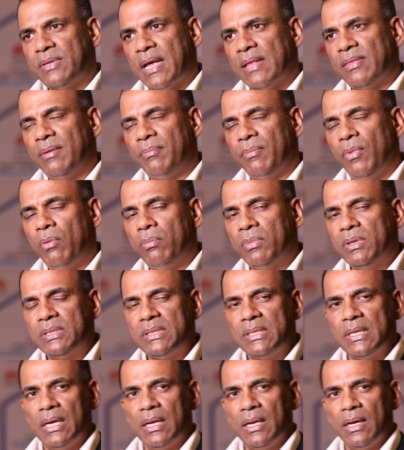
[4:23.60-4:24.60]
is at the moment,
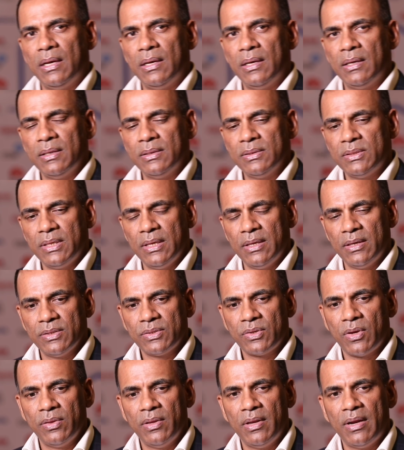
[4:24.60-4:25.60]

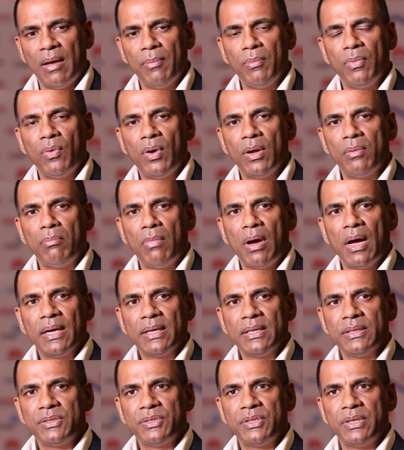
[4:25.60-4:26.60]
Ciena's got the #1
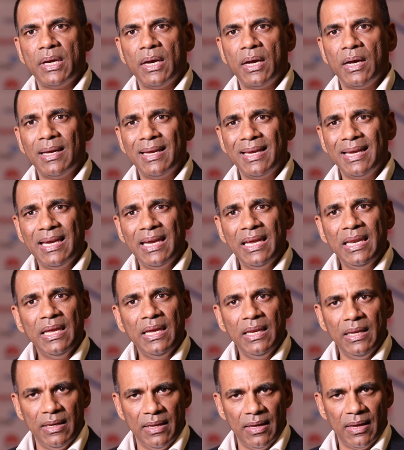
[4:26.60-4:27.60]
market share in
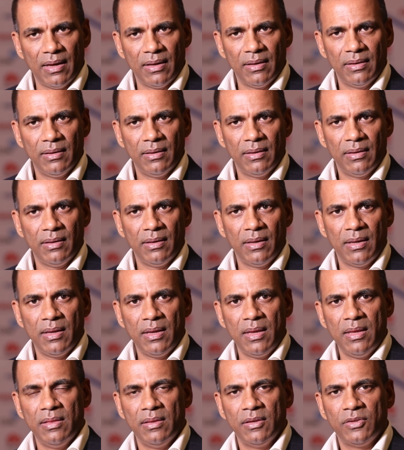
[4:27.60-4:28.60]
India
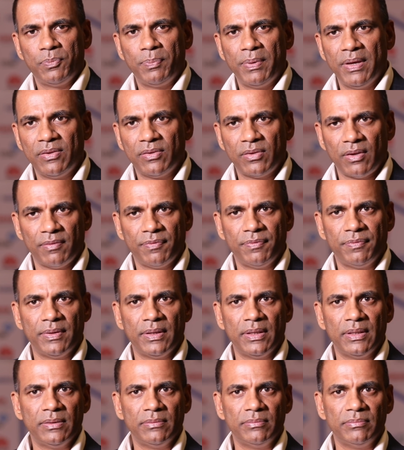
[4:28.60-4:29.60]
in the space of
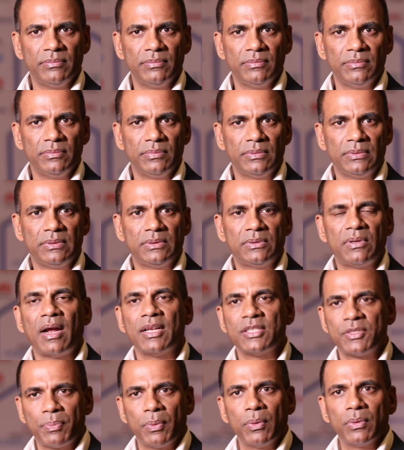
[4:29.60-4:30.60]

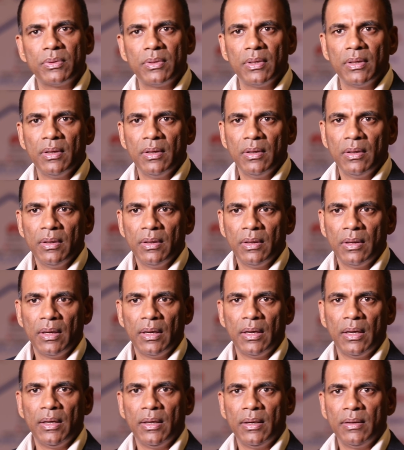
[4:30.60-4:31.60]
transport,
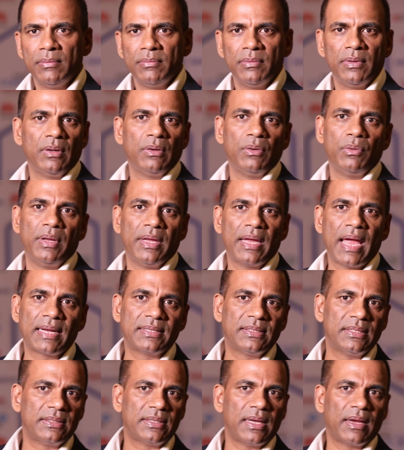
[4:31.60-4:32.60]
including
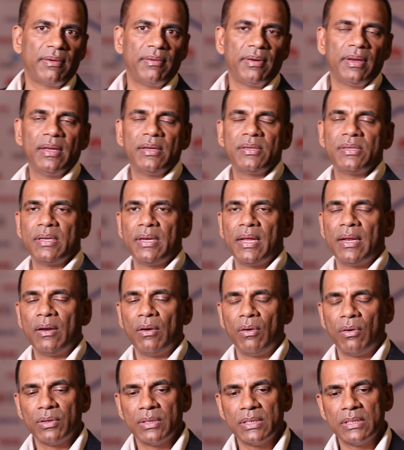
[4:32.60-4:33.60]
access aggregation
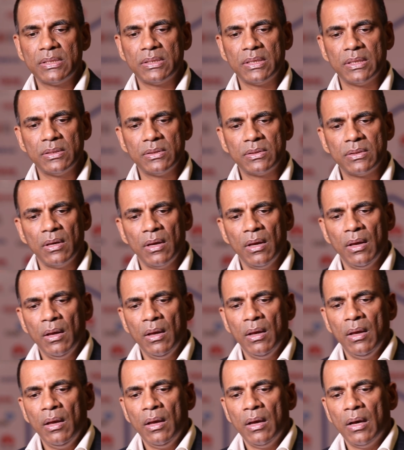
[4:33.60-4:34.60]
and long distance.
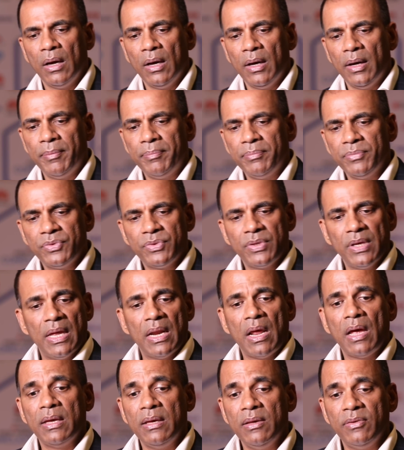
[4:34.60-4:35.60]

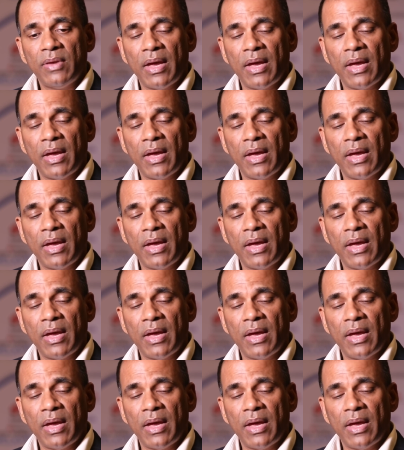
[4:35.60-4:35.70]
Ciena